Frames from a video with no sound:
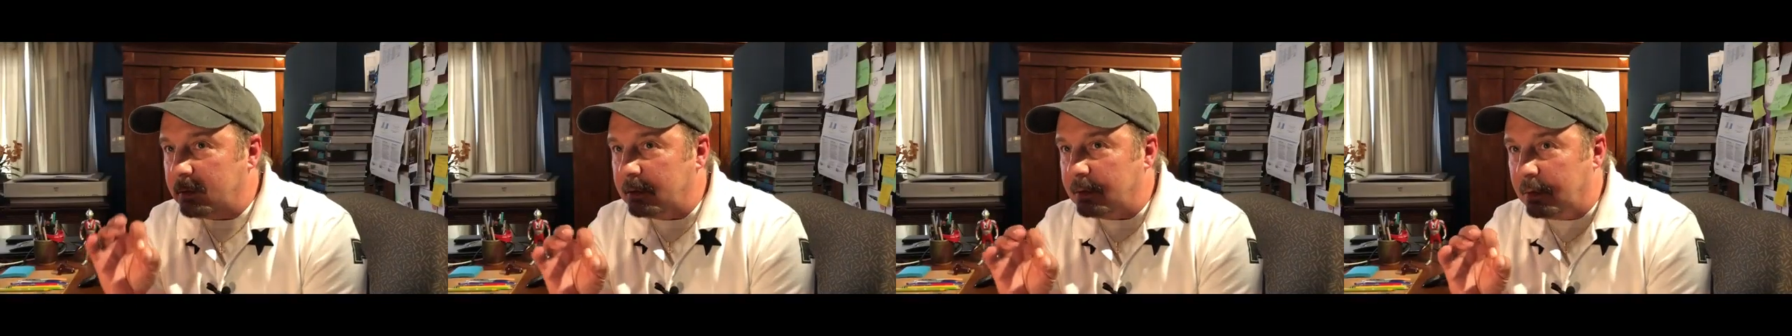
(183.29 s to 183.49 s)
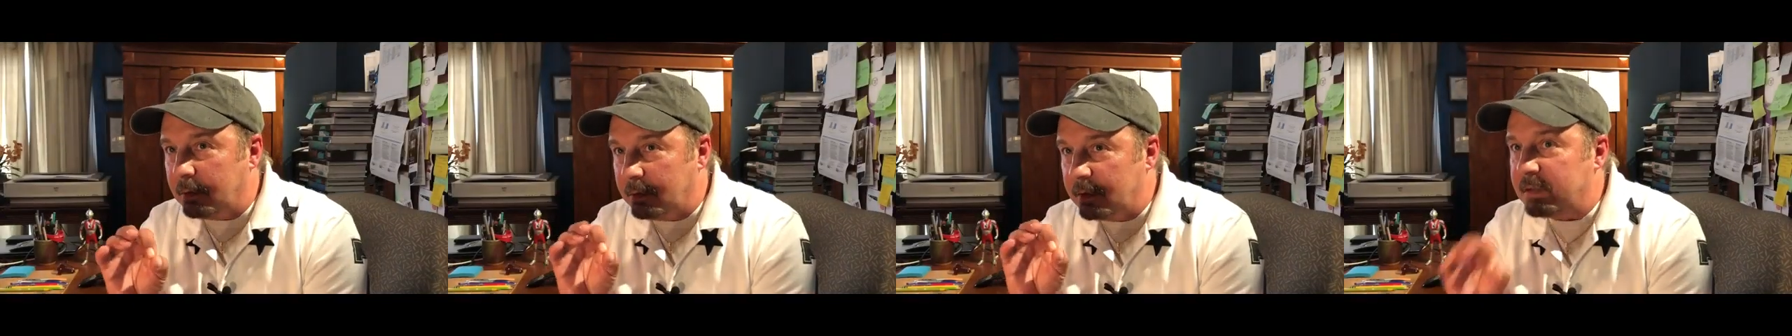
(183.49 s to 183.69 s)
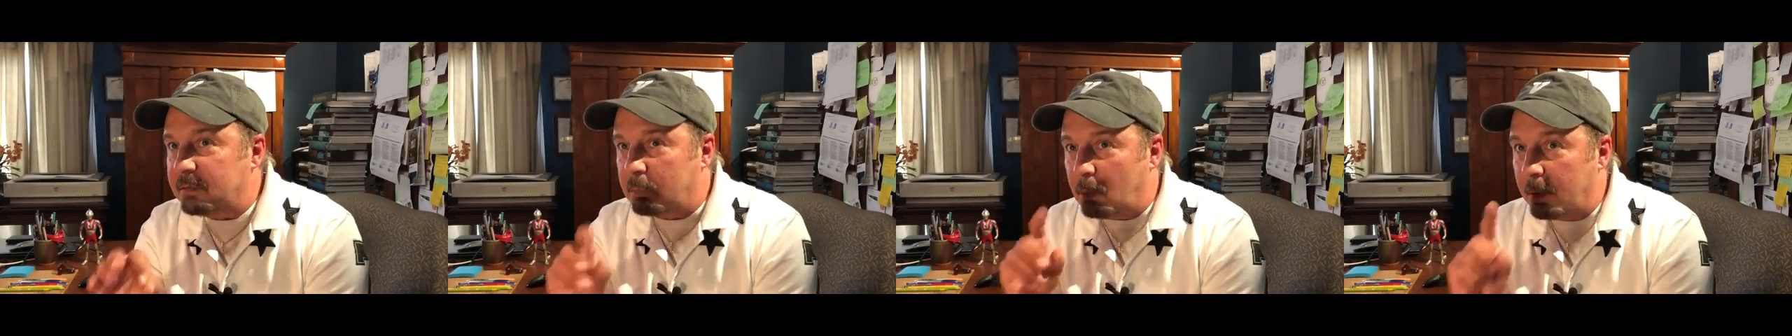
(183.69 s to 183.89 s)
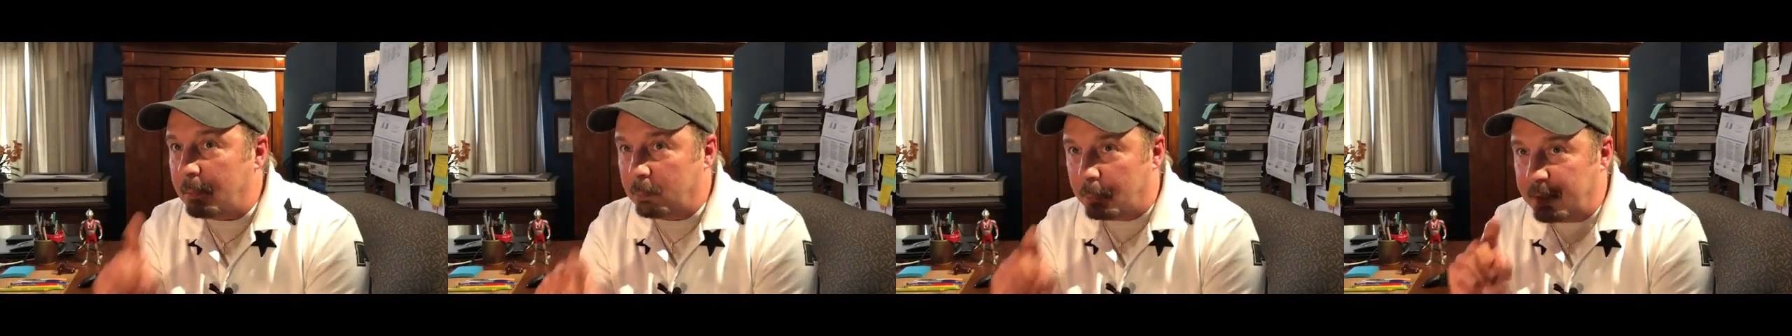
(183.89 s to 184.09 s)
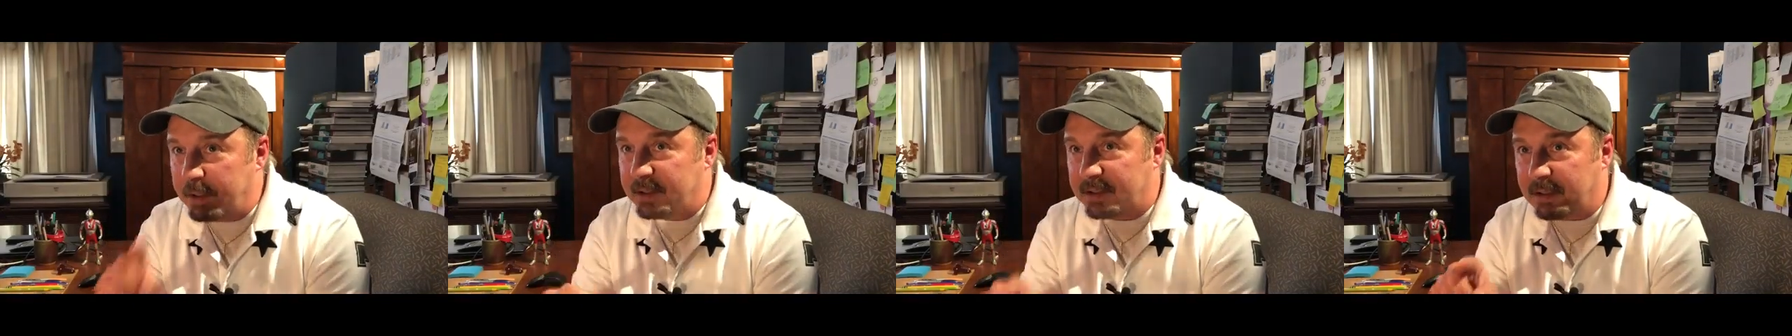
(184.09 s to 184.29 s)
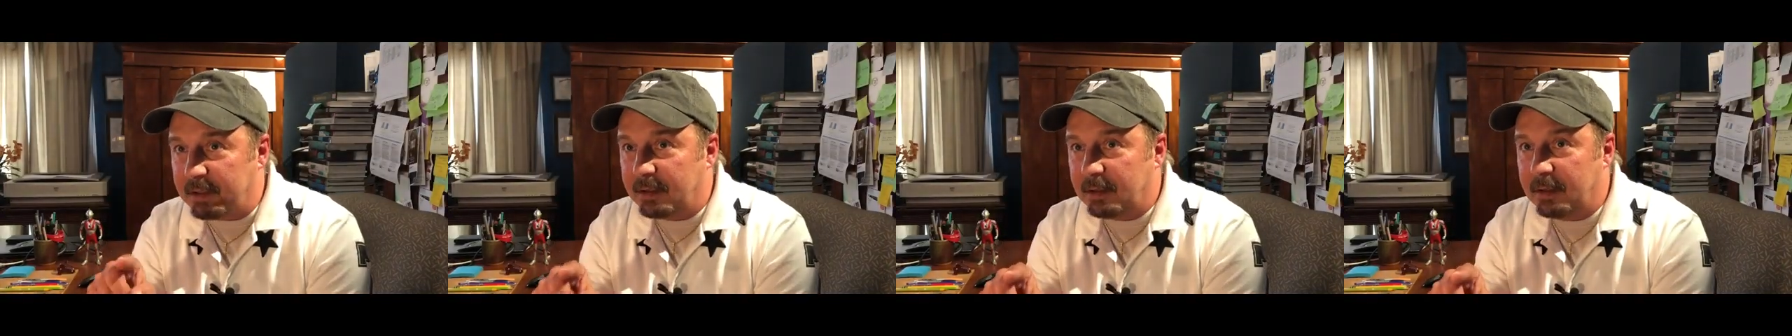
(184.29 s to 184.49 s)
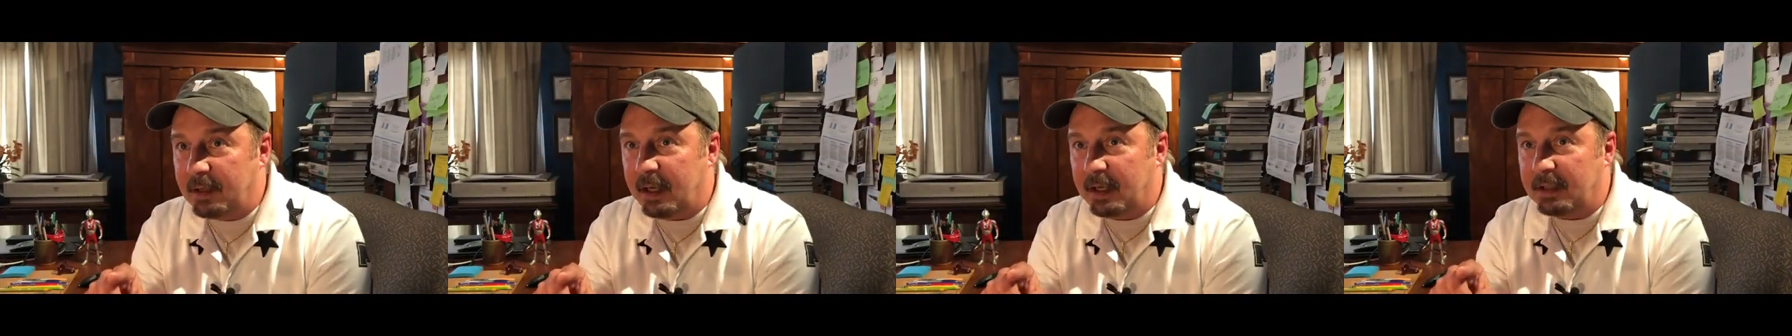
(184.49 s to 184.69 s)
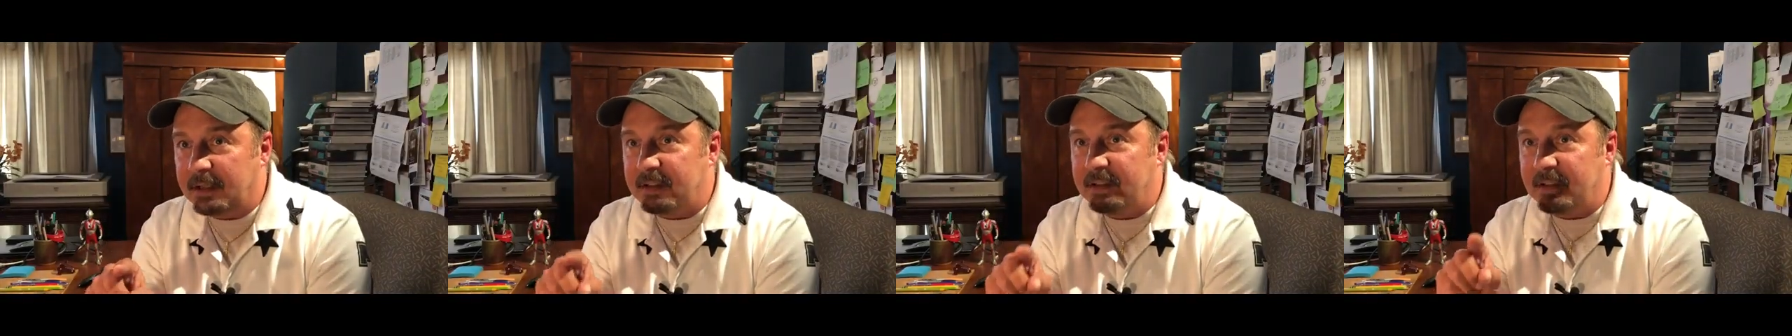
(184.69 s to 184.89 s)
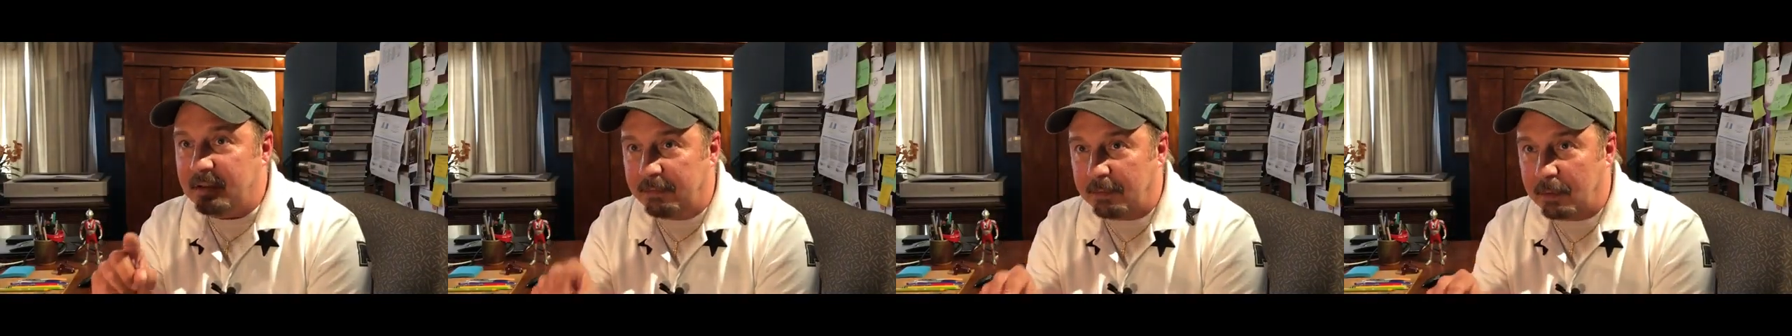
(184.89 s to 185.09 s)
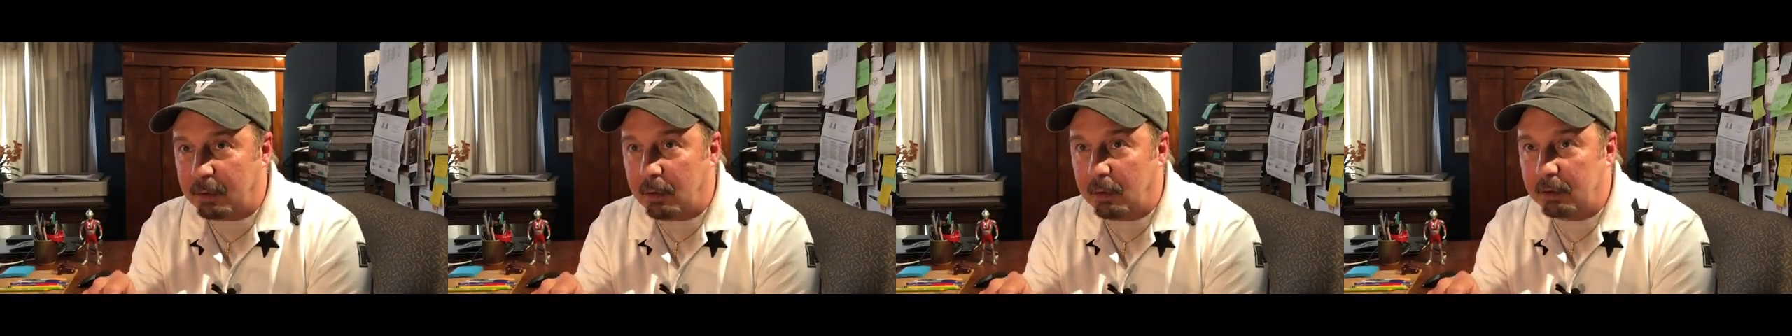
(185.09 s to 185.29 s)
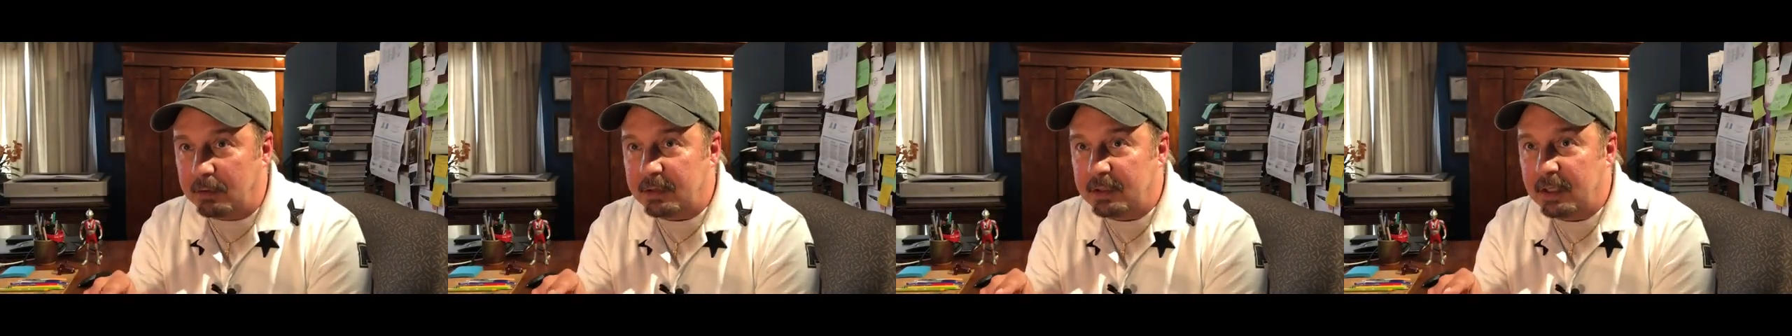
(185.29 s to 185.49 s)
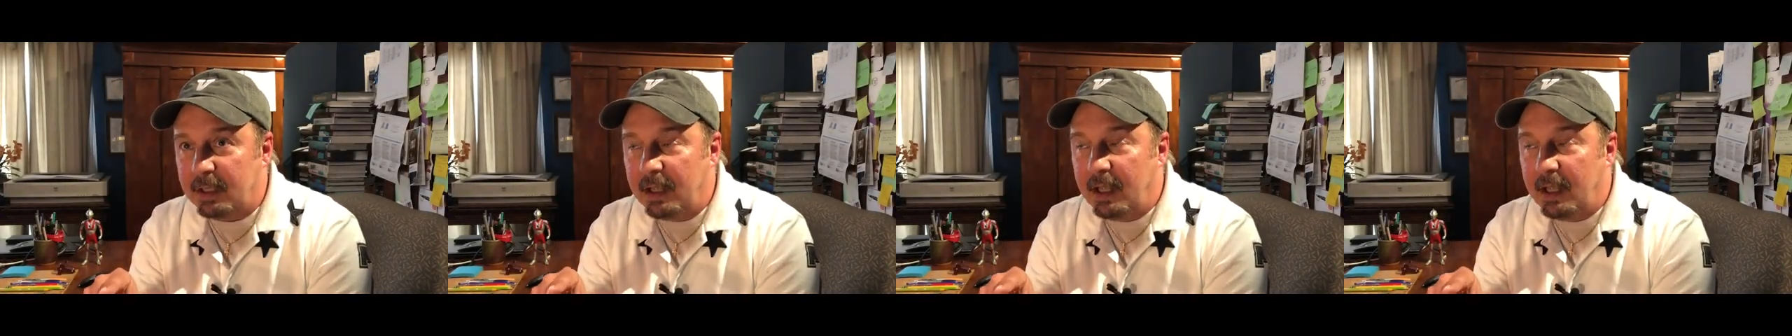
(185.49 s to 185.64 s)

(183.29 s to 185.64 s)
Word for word: there is one reason that it's difficult